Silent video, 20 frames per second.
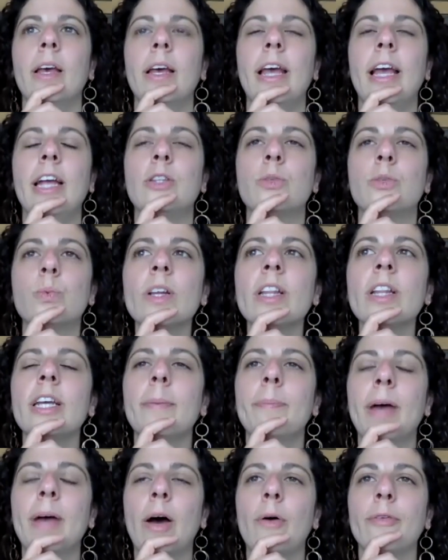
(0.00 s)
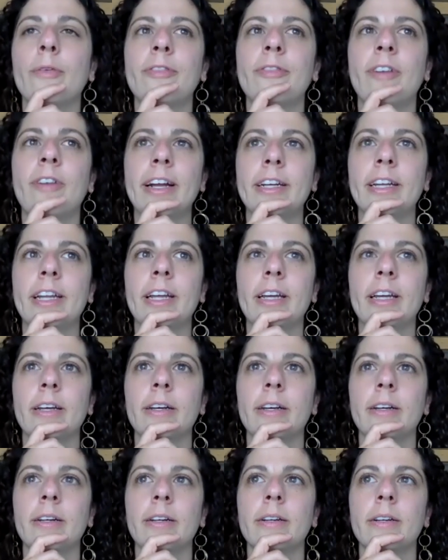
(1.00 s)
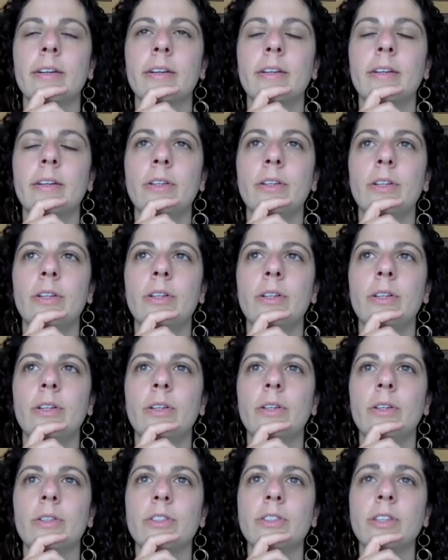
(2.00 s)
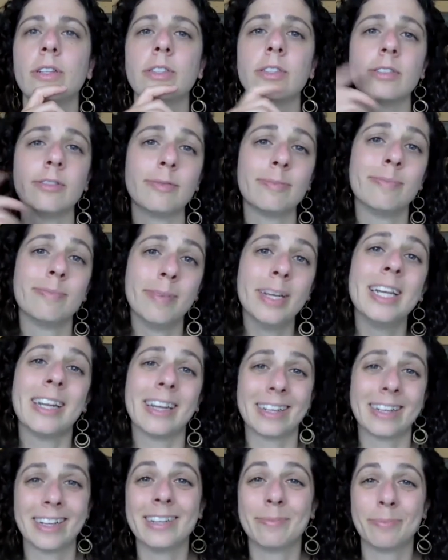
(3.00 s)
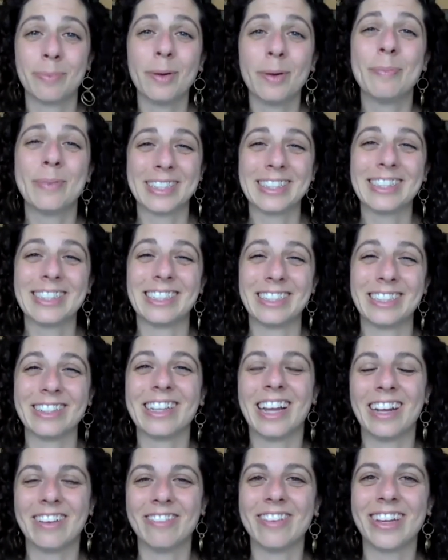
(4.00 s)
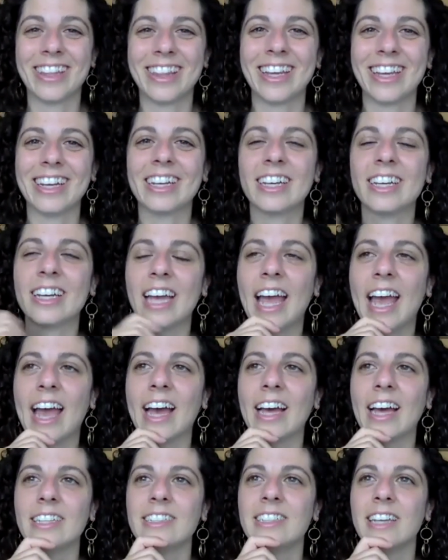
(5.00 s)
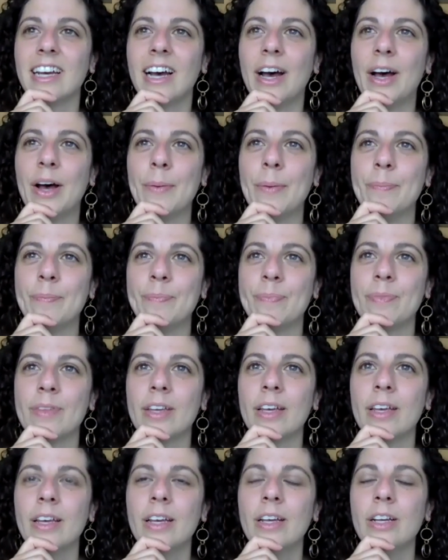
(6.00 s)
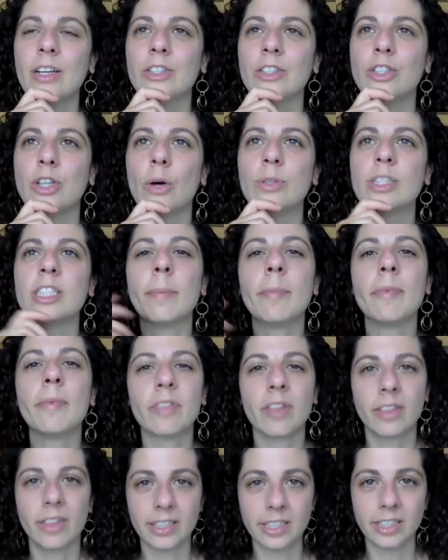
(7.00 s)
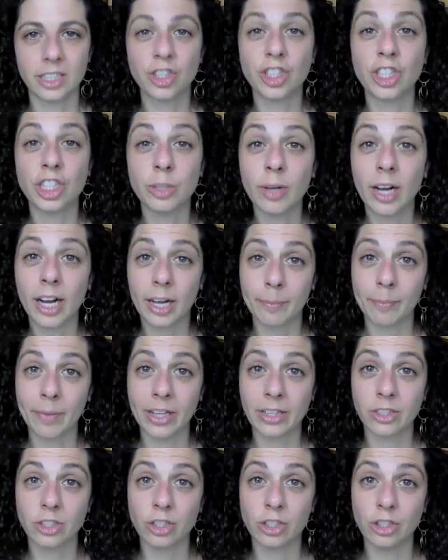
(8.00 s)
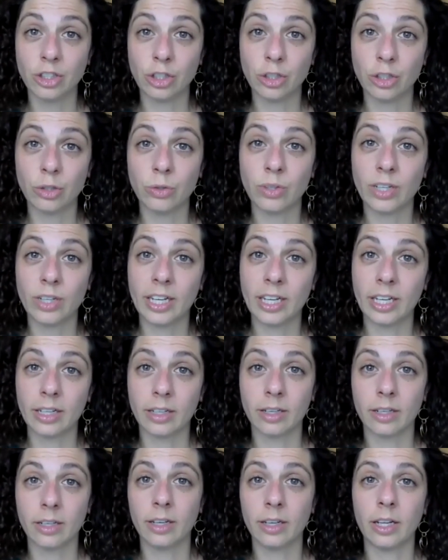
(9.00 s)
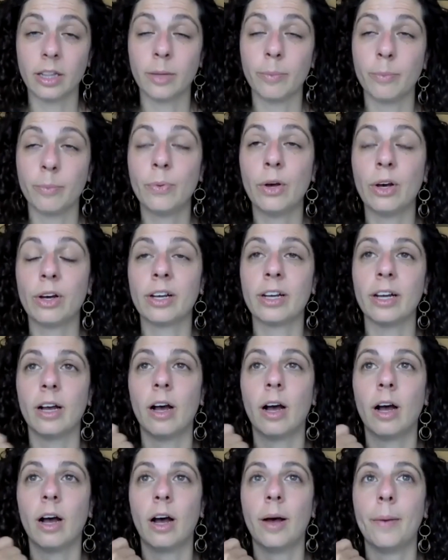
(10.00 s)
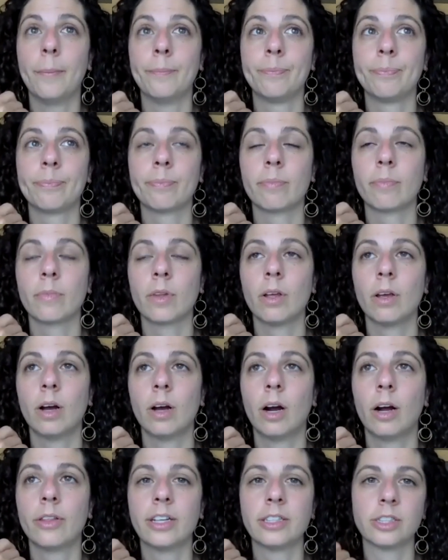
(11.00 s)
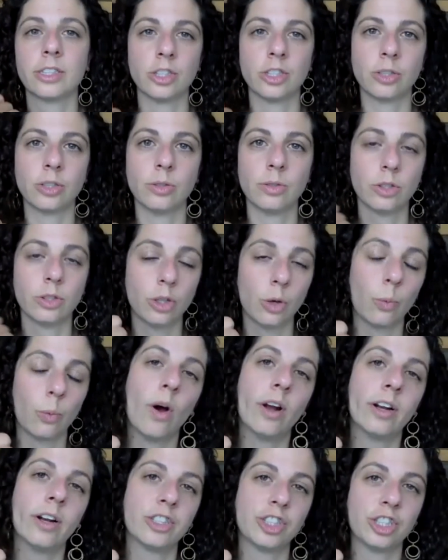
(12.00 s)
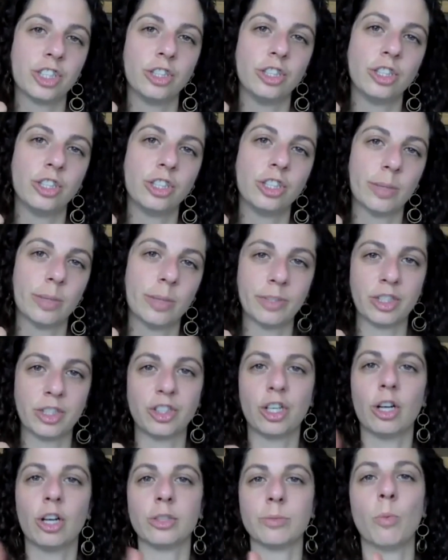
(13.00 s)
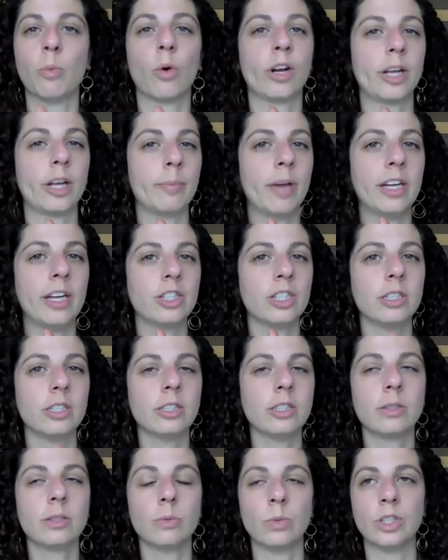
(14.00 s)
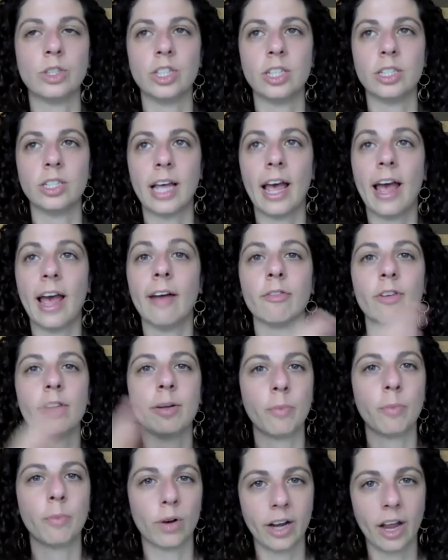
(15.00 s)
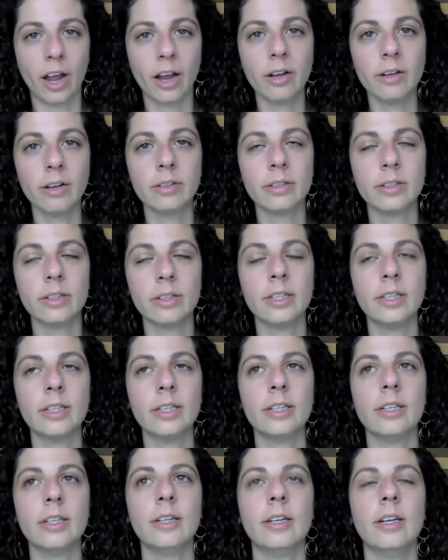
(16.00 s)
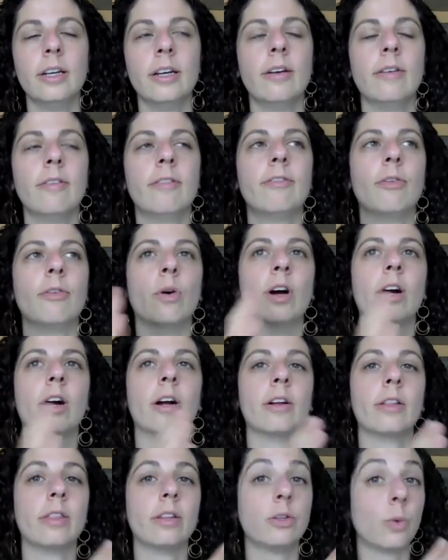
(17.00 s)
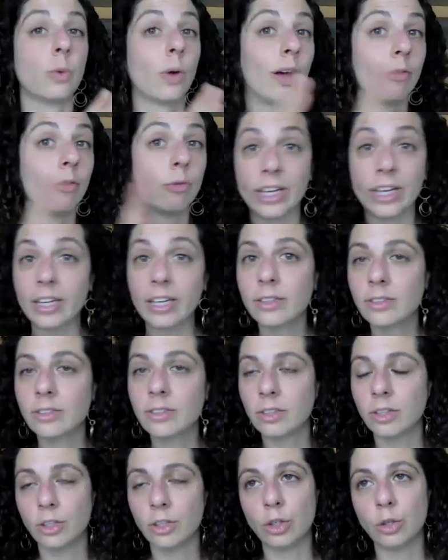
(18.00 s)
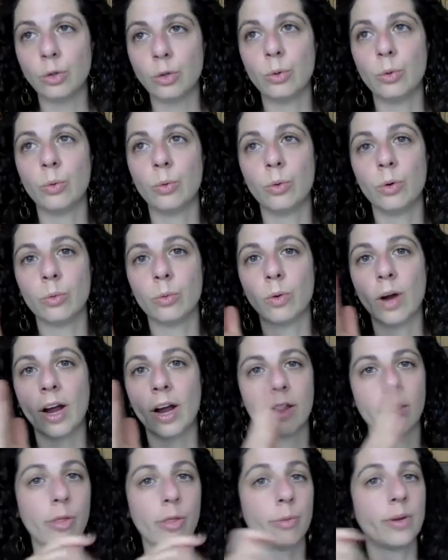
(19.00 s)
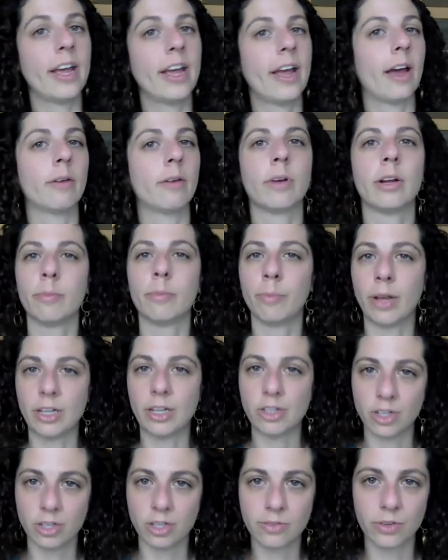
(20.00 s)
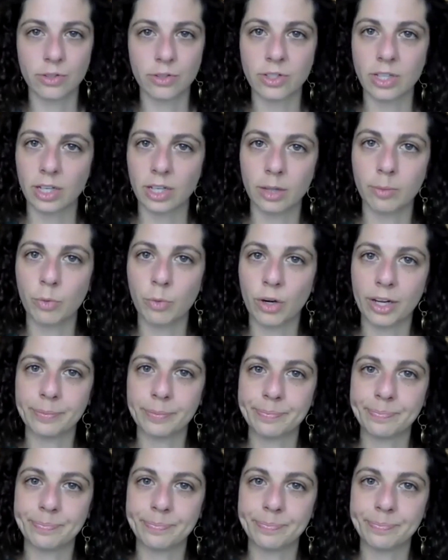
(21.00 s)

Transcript: It's really about finding your sense of meaning and purpose in your life, I think. And so some of the things that she recommends to do in the book are things that, so one is something she calls morning pages, which is every morning for the 12 weeks, you write 3 handwritten pages first thing in the morning,